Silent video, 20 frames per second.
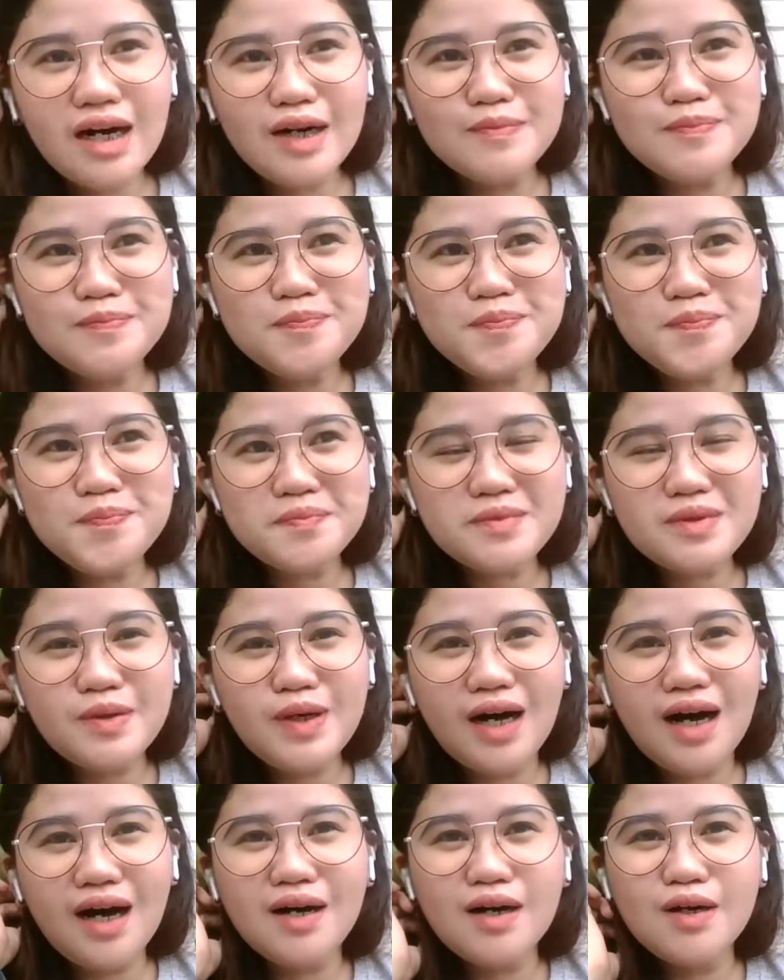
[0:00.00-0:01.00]

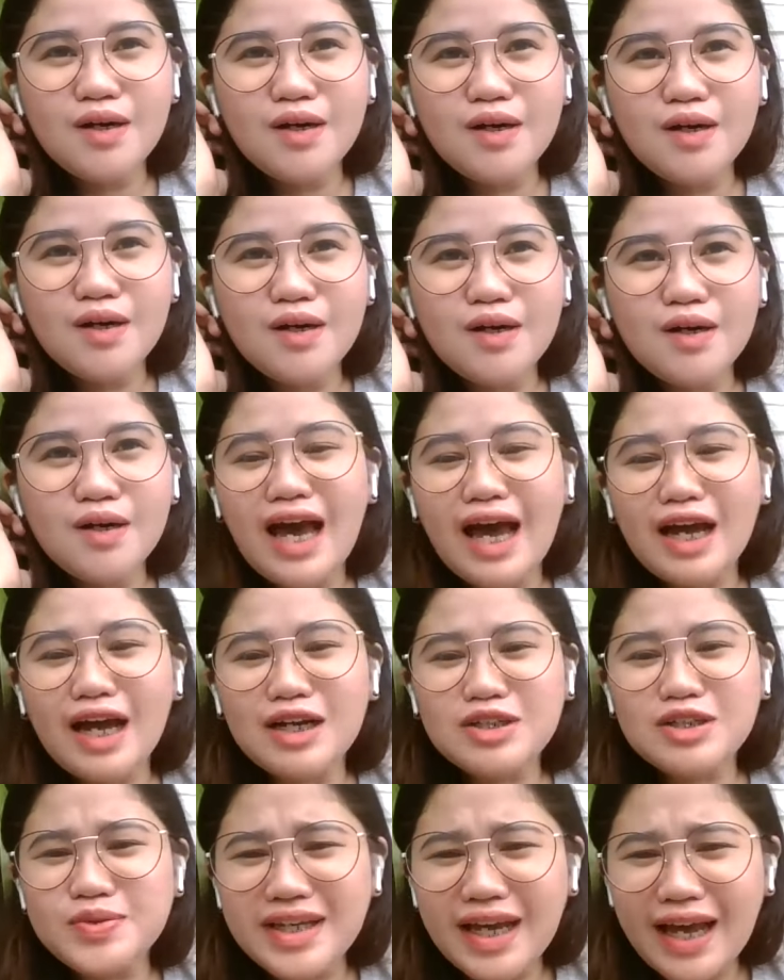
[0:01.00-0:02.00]
I
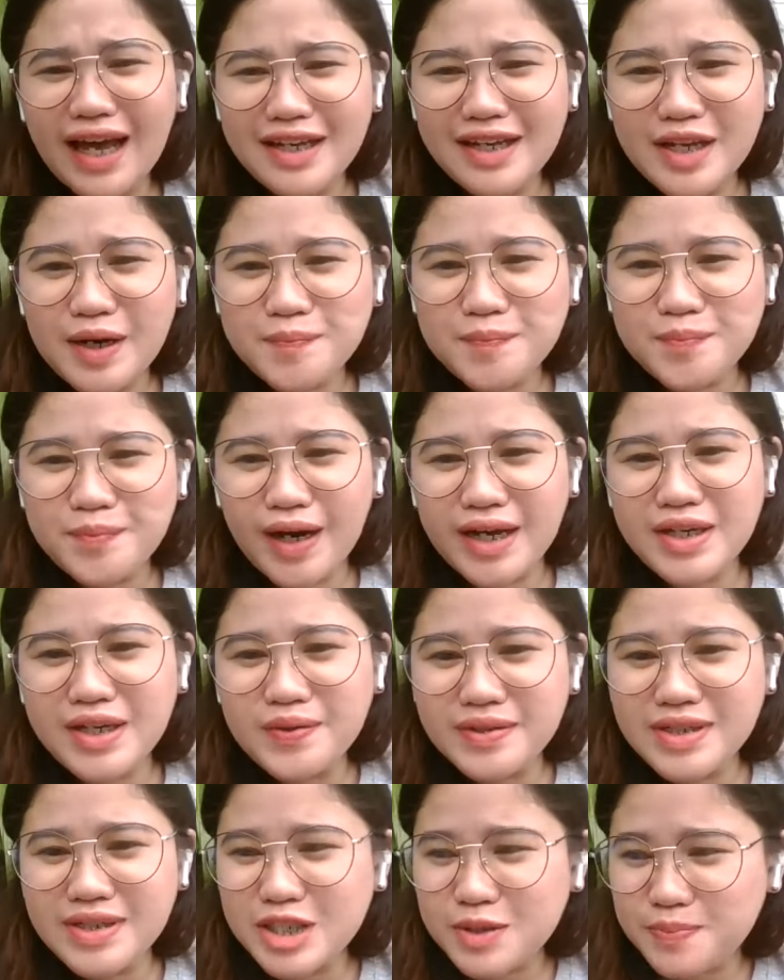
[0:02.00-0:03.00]
actually had a
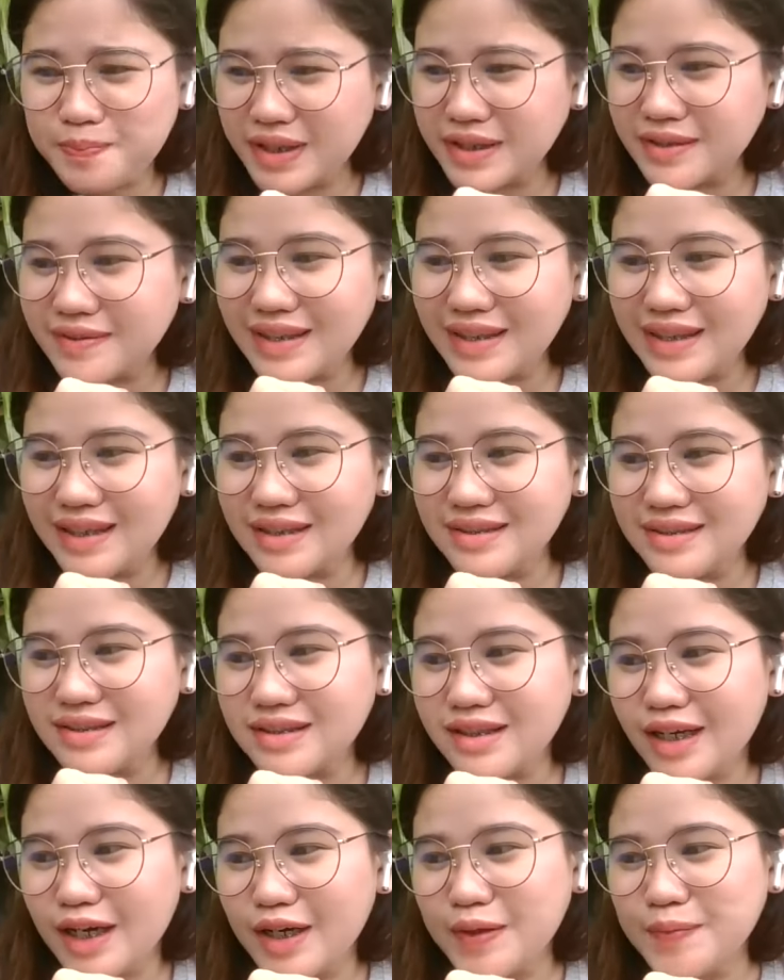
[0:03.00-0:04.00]
prior
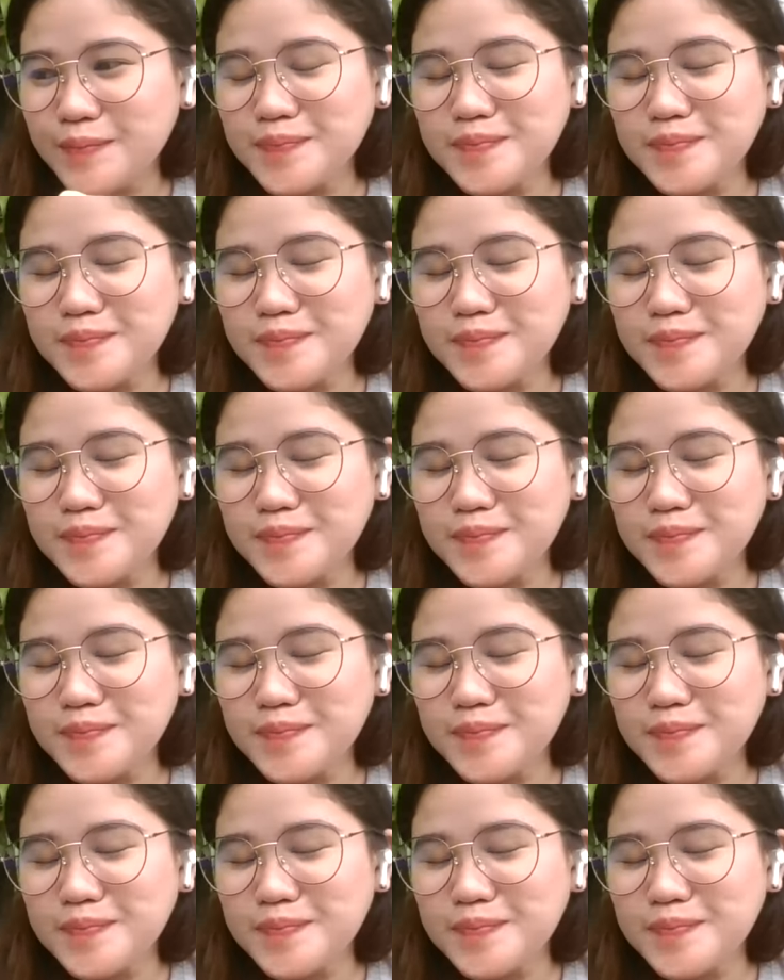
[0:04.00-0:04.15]
experience.